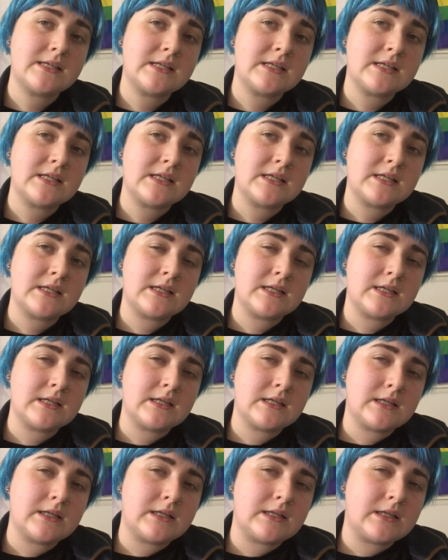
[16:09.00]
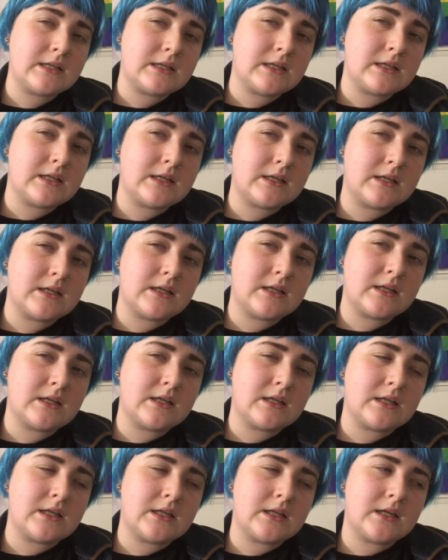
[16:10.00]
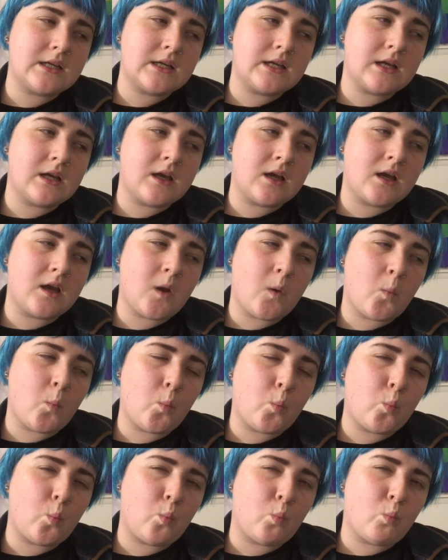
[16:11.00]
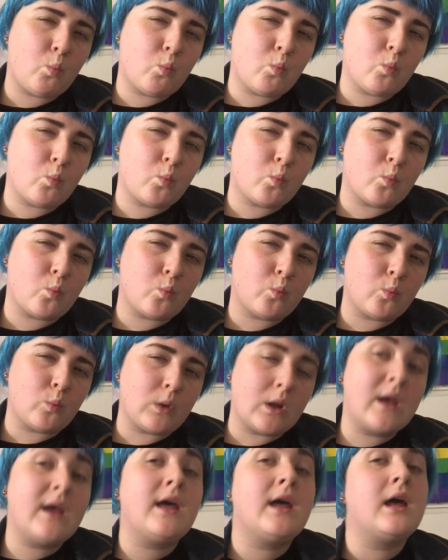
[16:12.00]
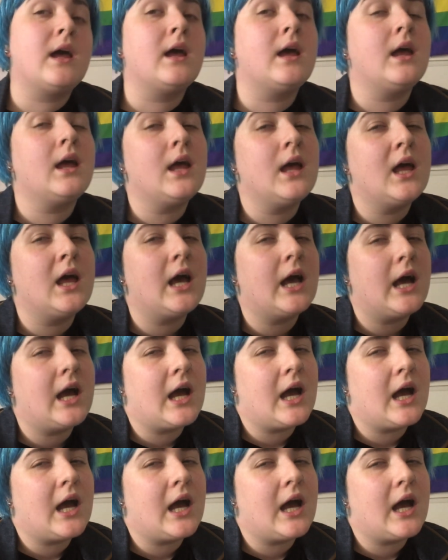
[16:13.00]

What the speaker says: (no one is talking)